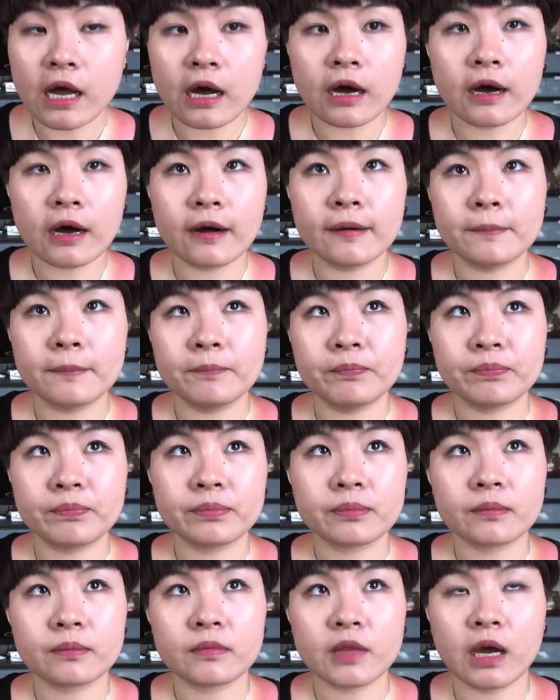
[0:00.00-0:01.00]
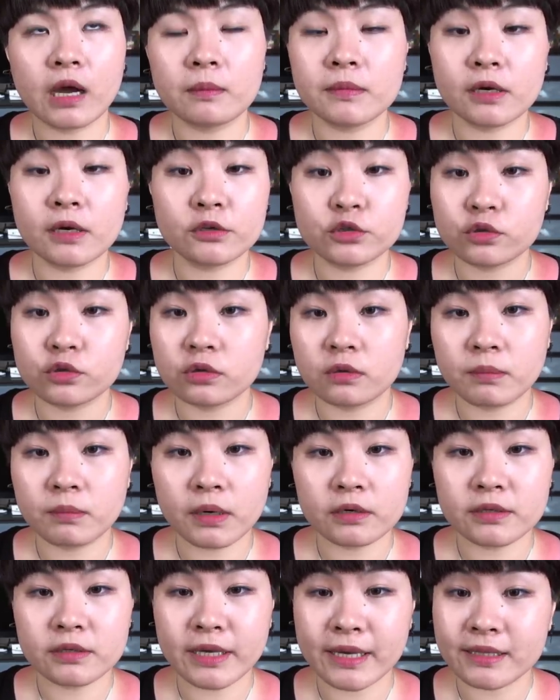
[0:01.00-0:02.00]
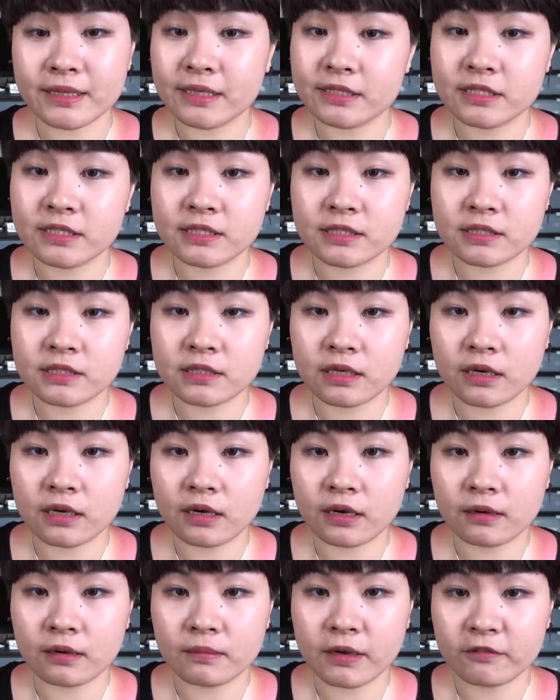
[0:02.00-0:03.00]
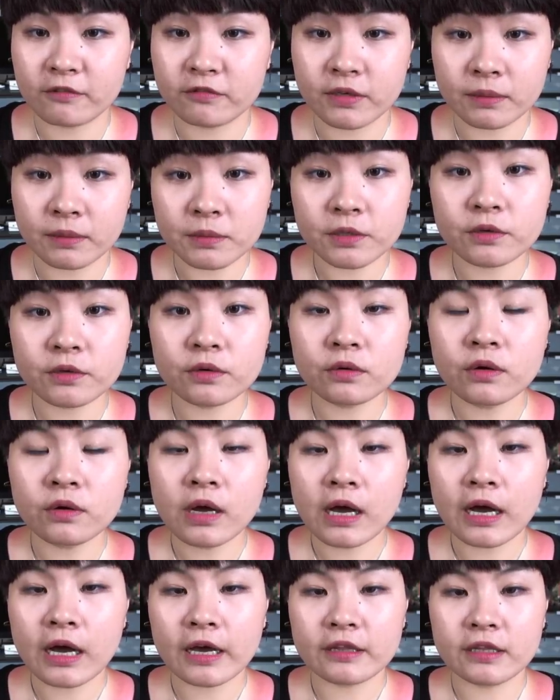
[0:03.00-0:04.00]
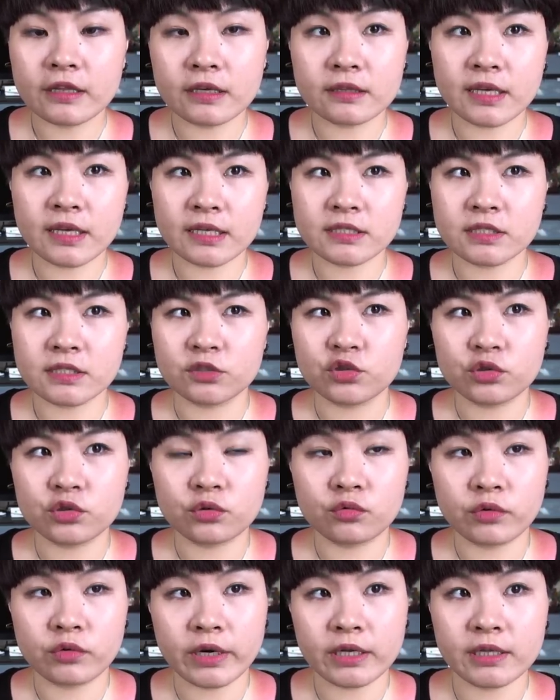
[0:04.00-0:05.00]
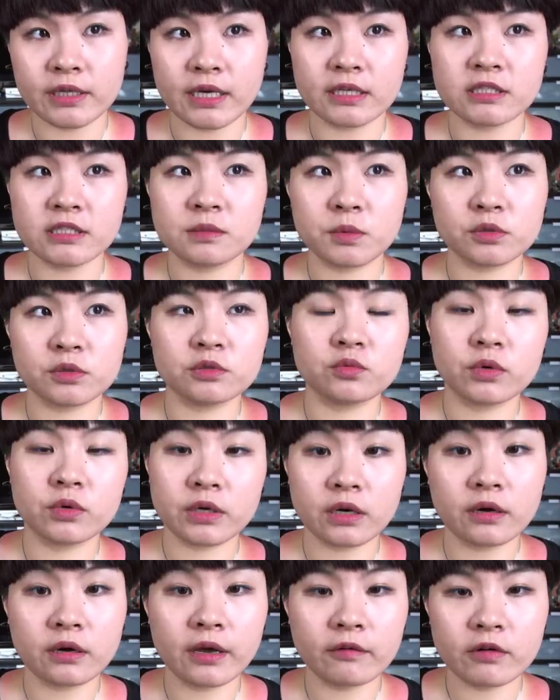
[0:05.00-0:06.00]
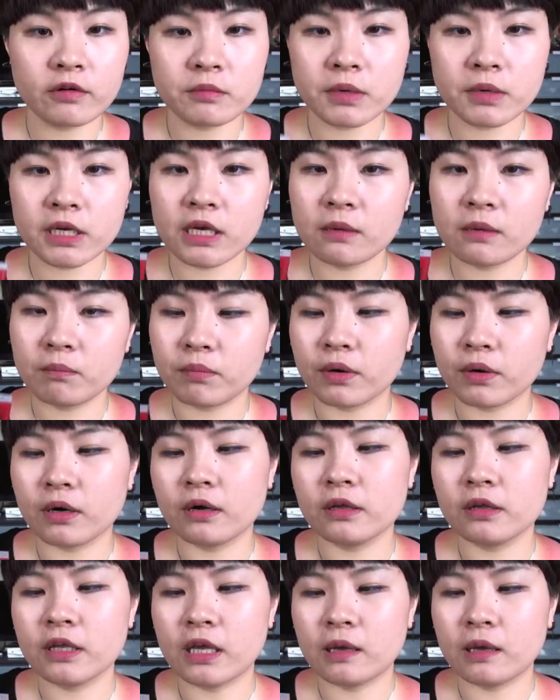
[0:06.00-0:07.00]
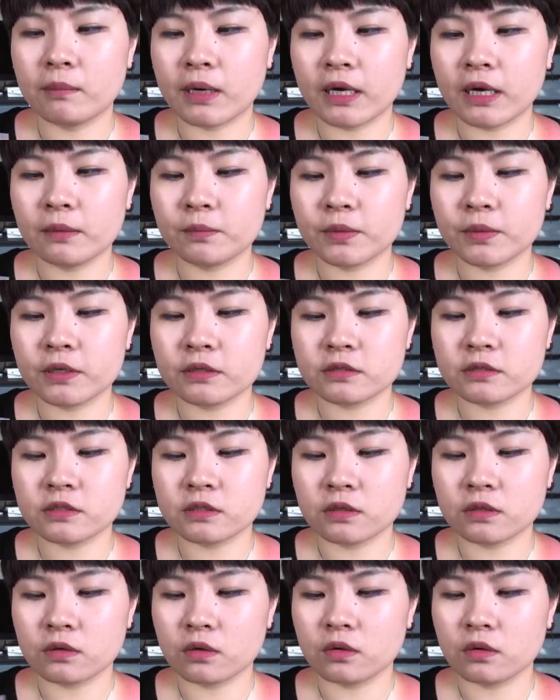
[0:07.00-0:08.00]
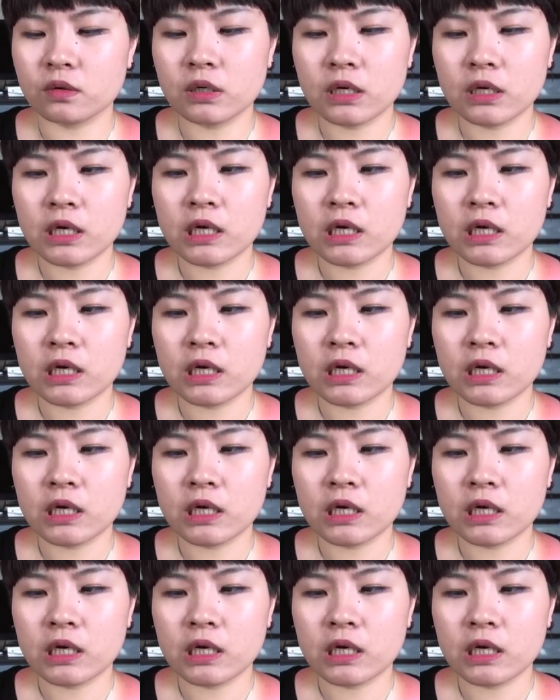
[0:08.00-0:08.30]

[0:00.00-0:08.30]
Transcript: Um, I'm not sure about the N S F W. Um, I think that's the true red that's supposed to work on everybody, but in my personal